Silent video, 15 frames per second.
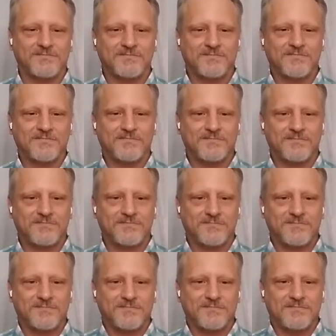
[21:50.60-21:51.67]

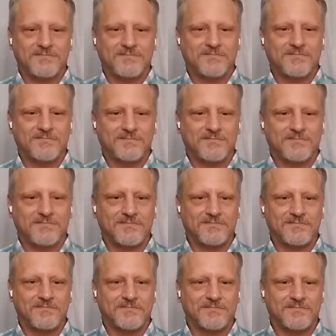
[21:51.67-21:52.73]

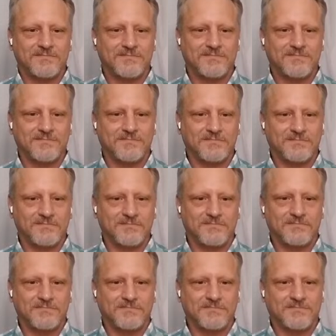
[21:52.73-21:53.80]

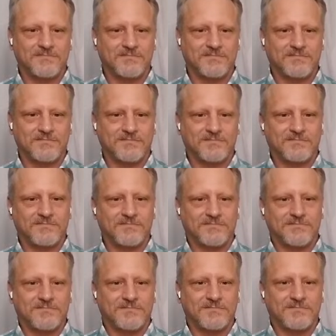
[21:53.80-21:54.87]

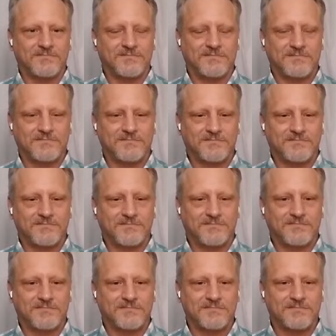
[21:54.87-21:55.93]

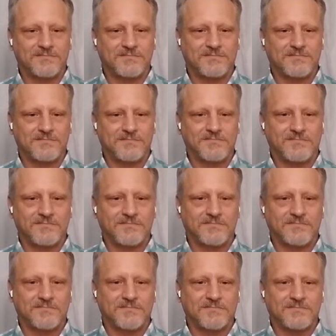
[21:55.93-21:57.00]

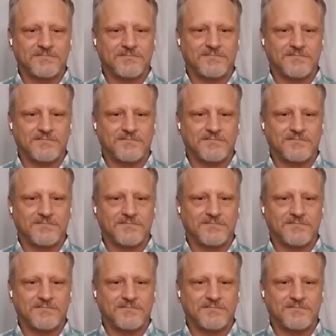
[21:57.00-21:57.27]
(silent)